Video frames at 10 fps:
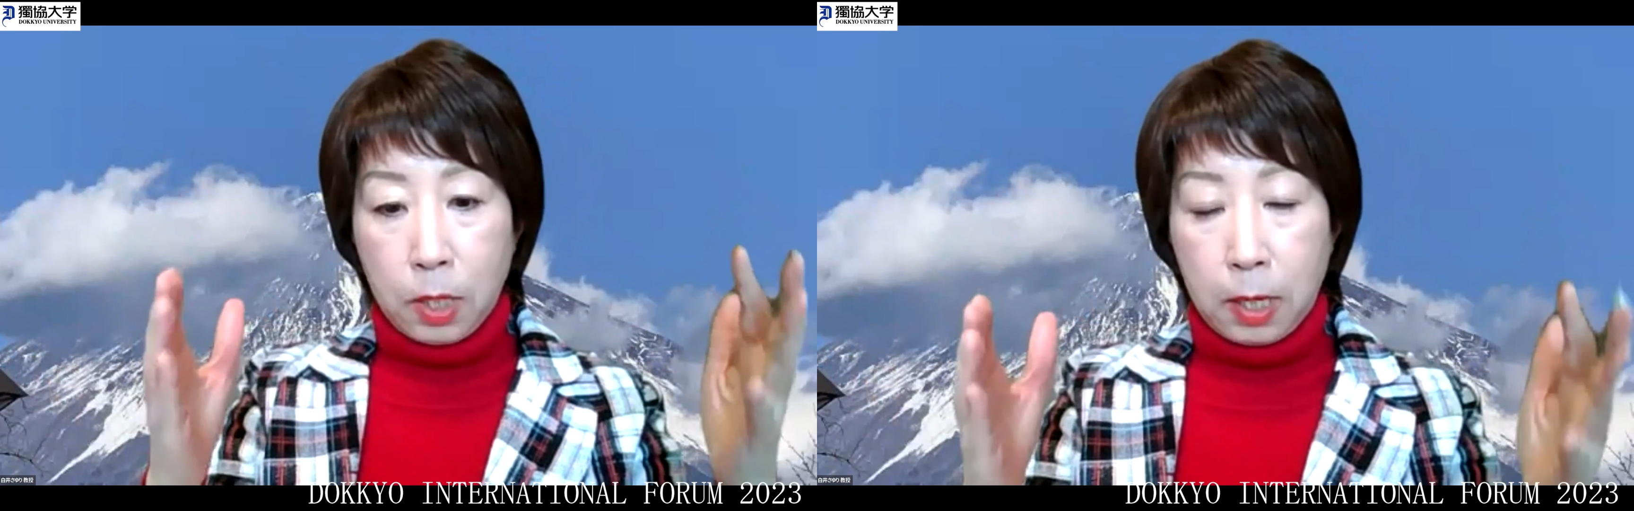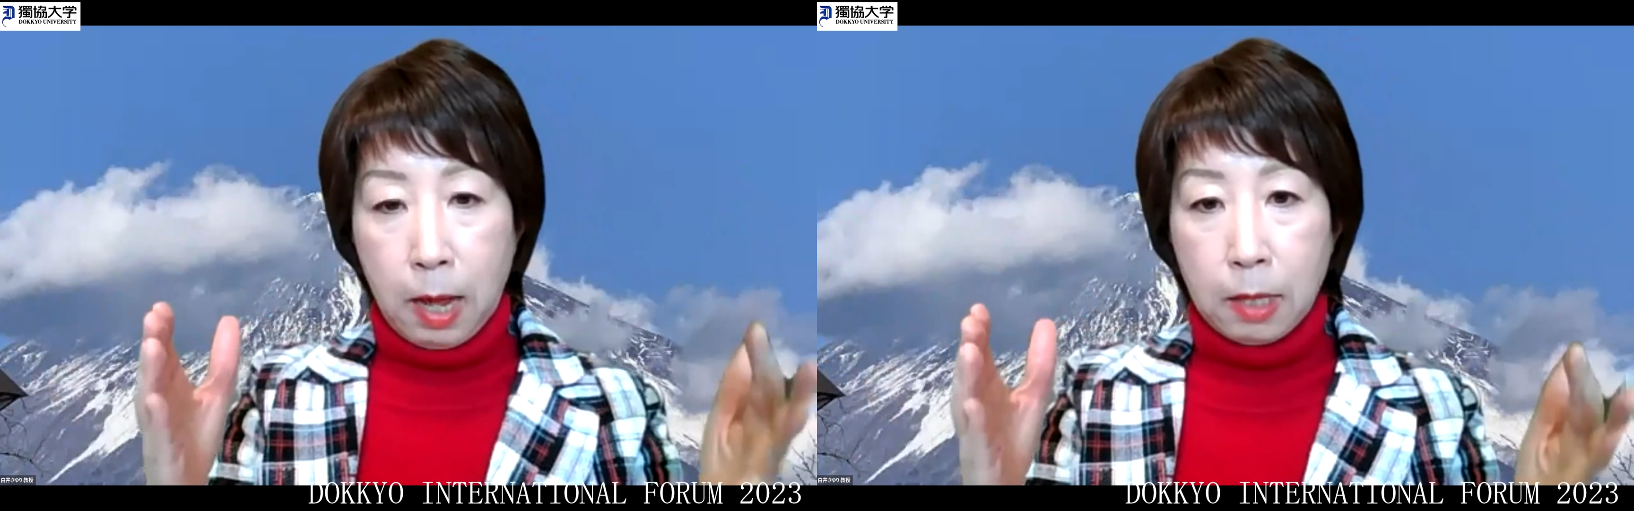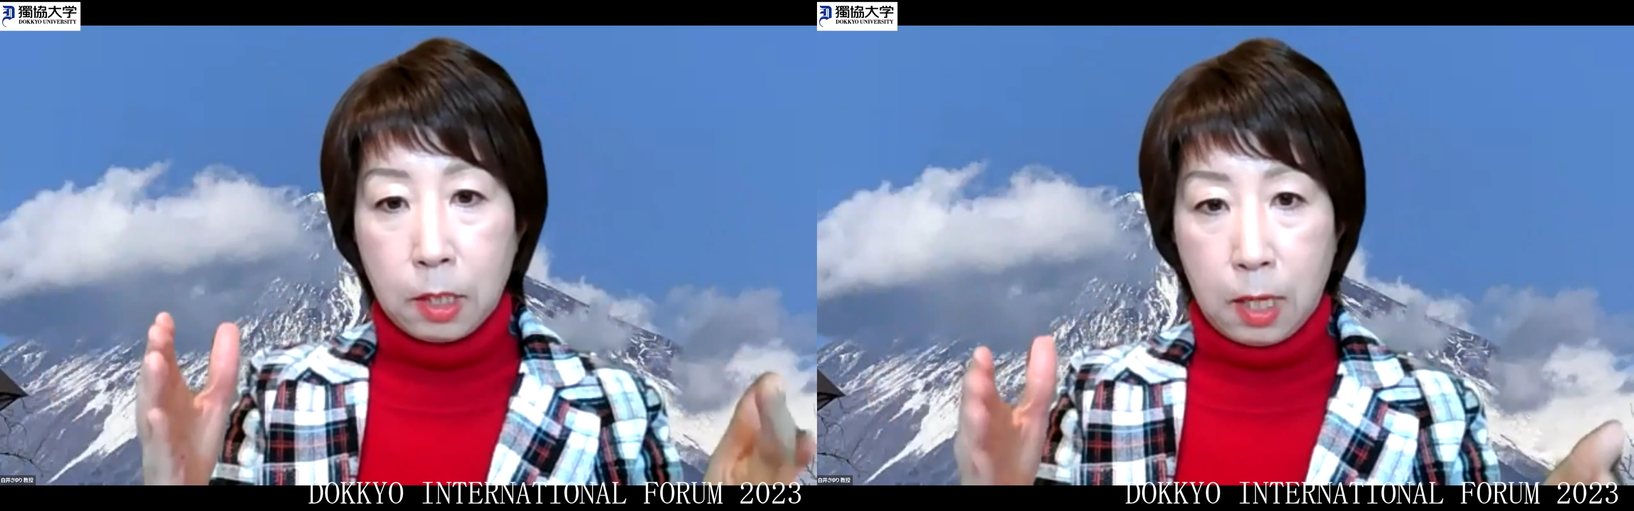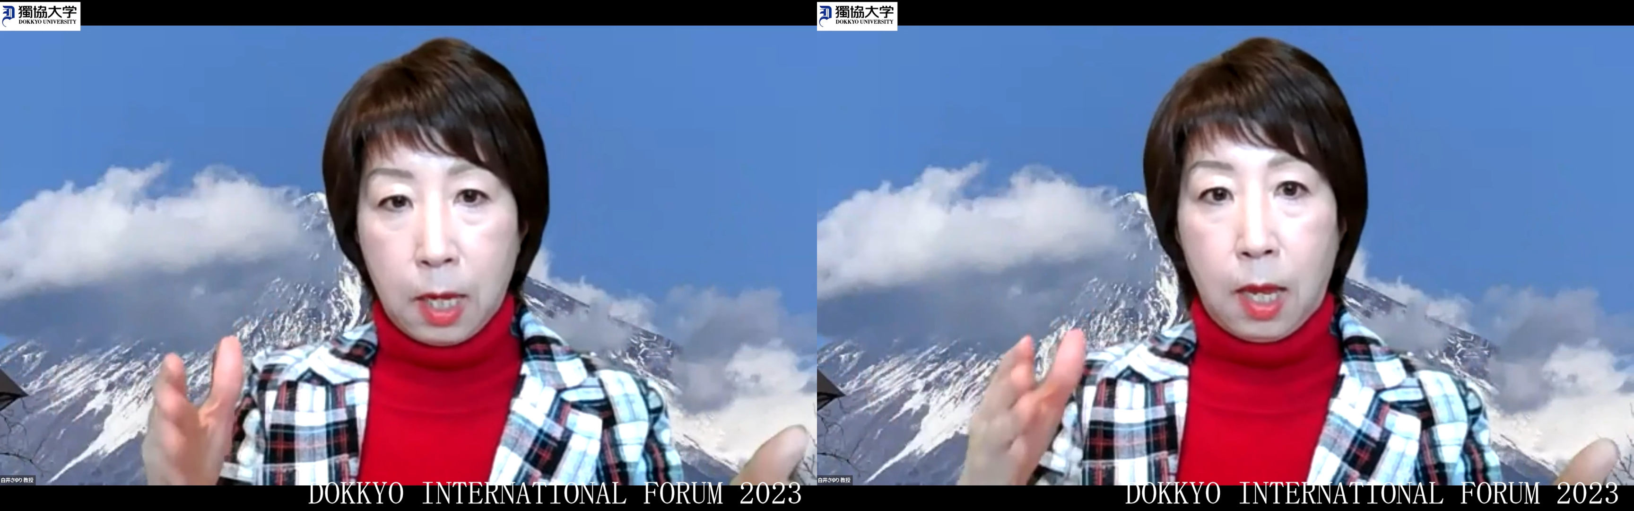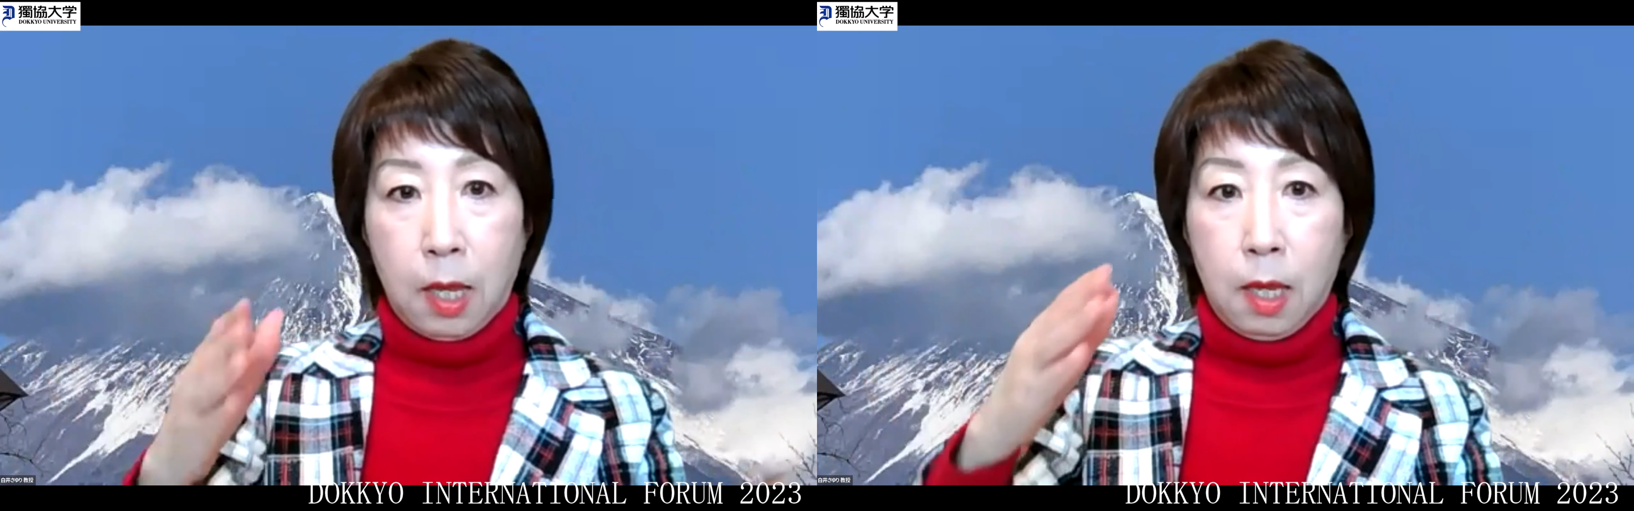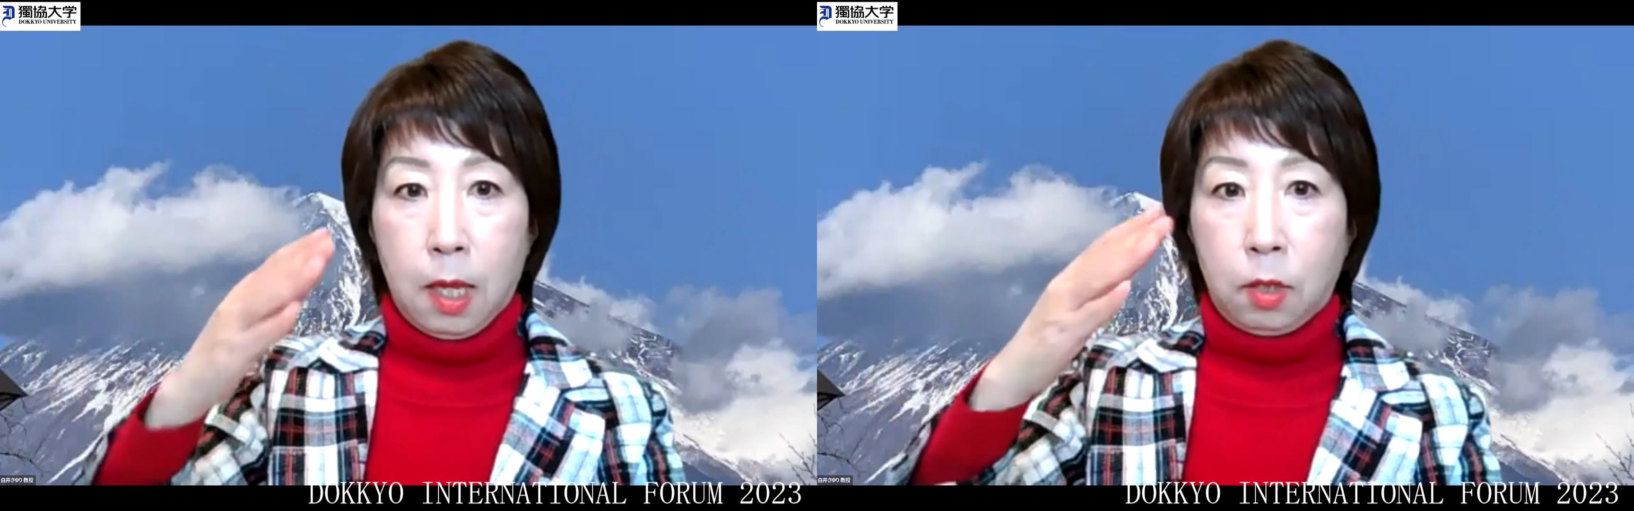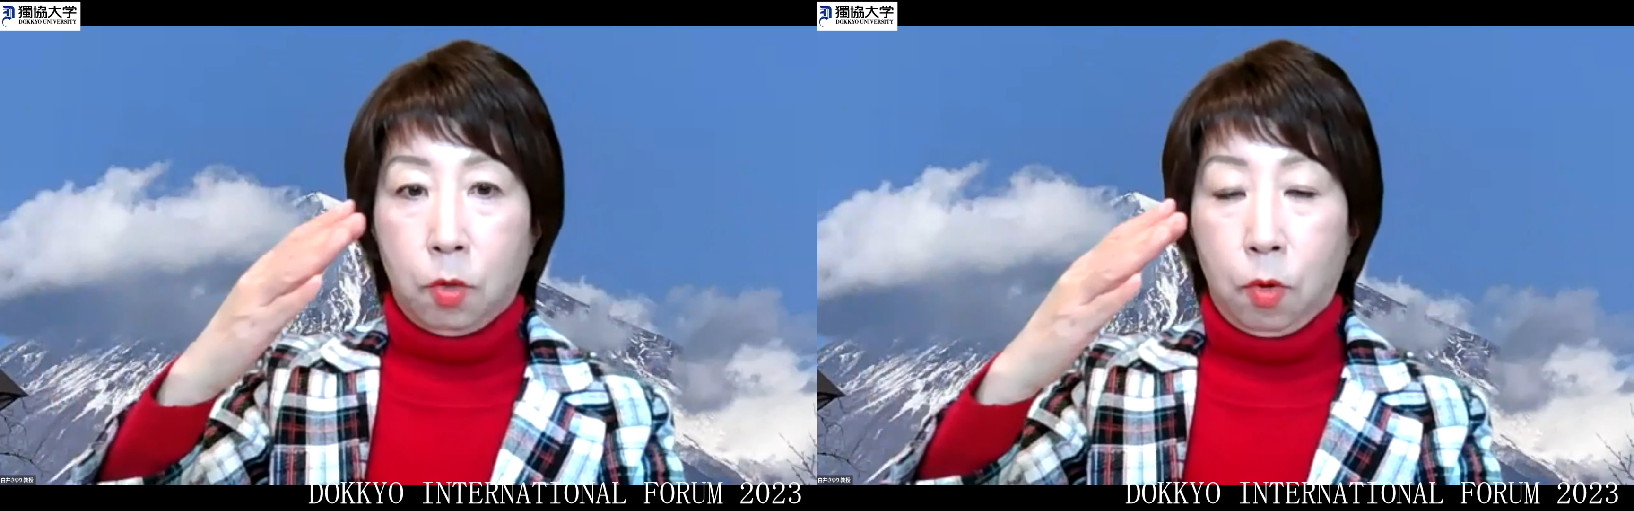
So that for this